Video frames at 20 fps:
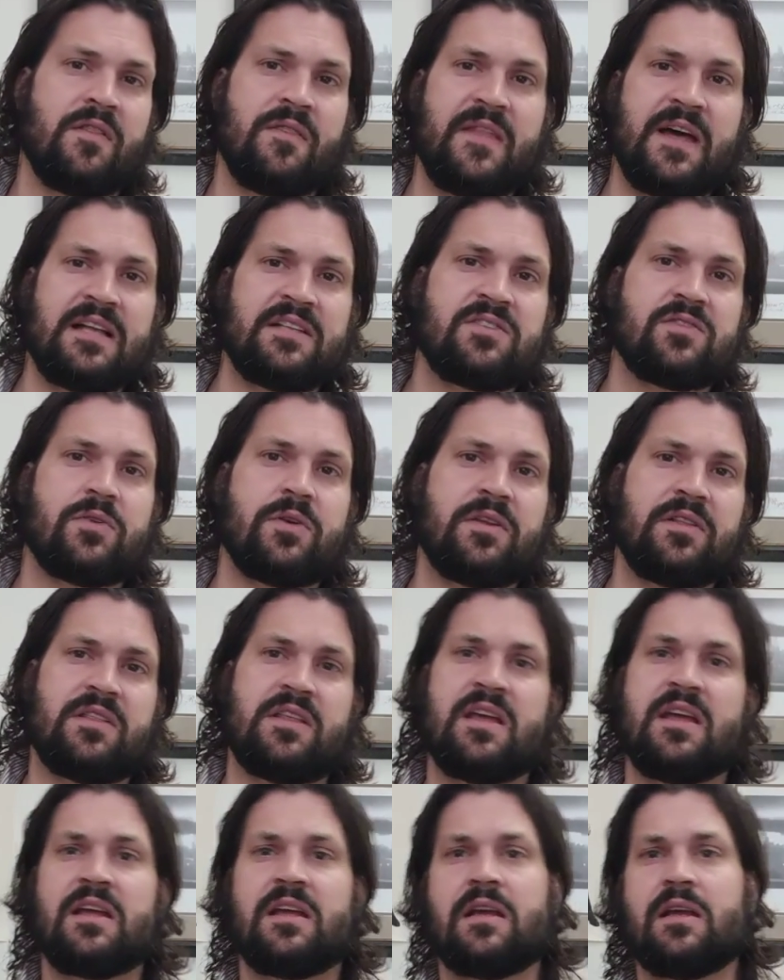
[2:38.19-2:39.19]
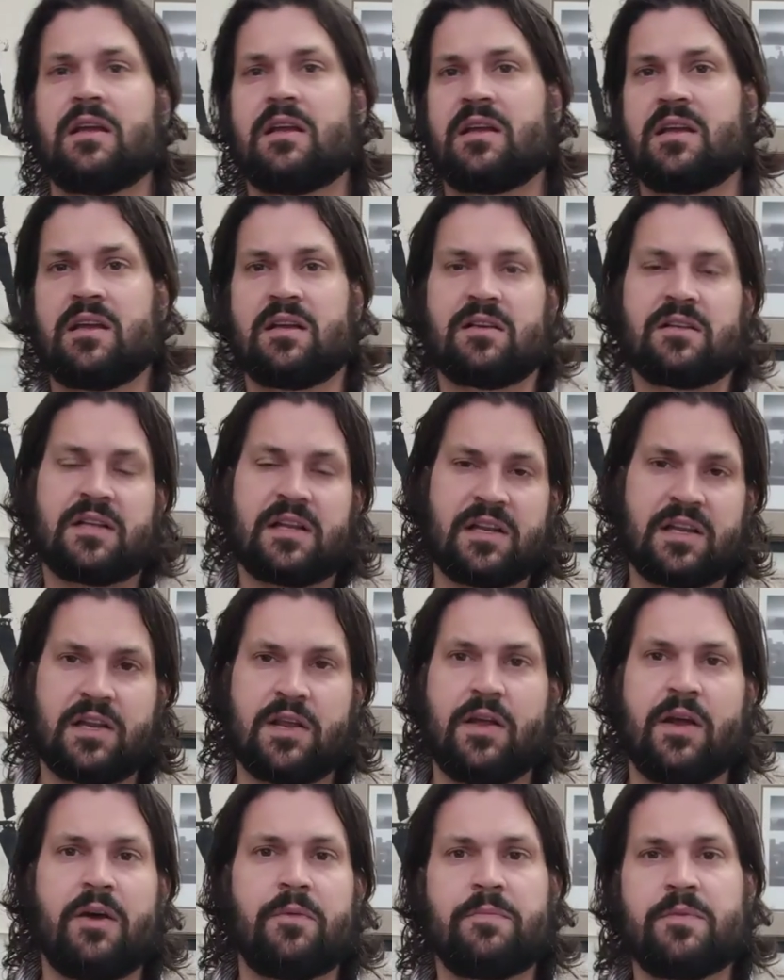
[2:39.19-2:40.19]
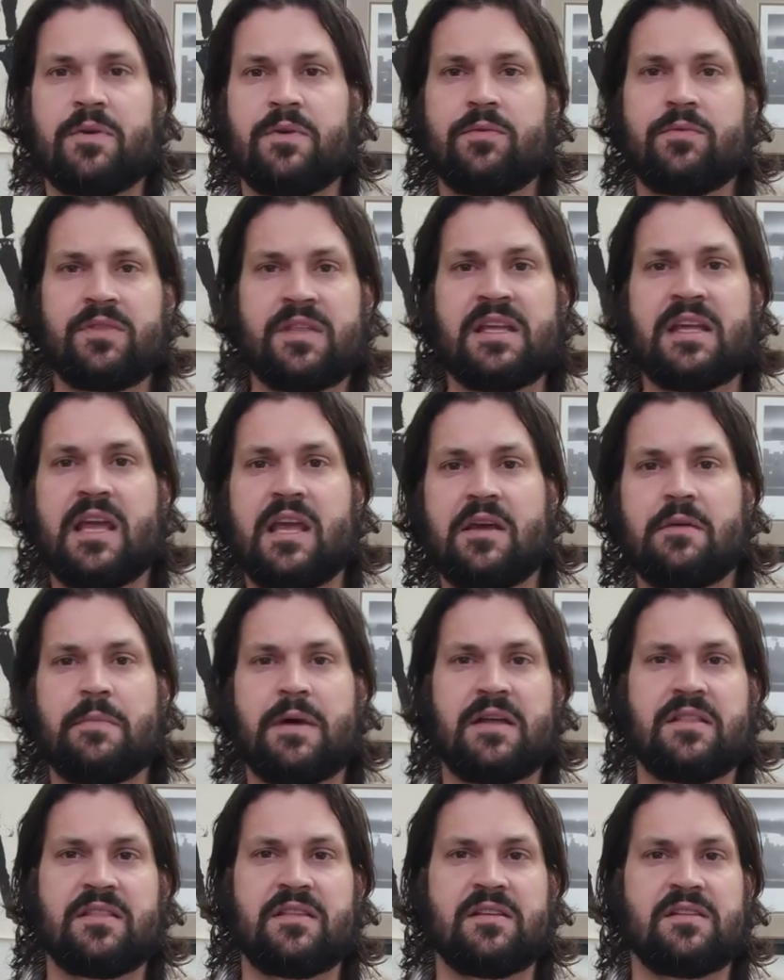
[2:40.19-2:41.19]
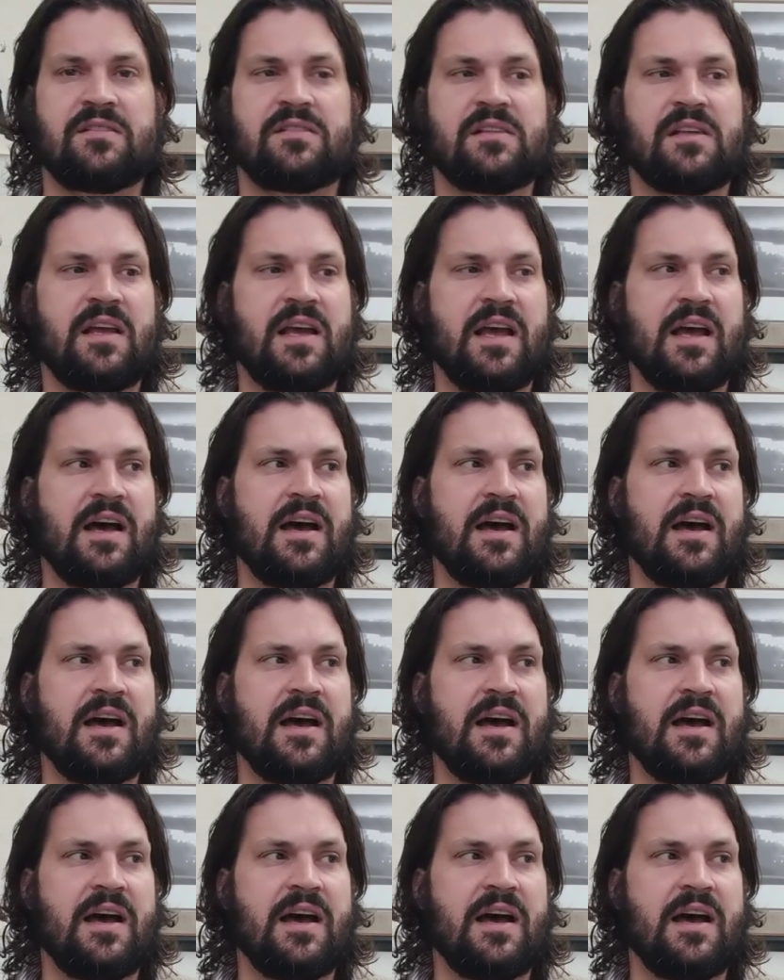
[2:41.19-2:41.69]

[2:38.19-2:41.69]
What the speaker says: That sort of thing can help you thinking about this,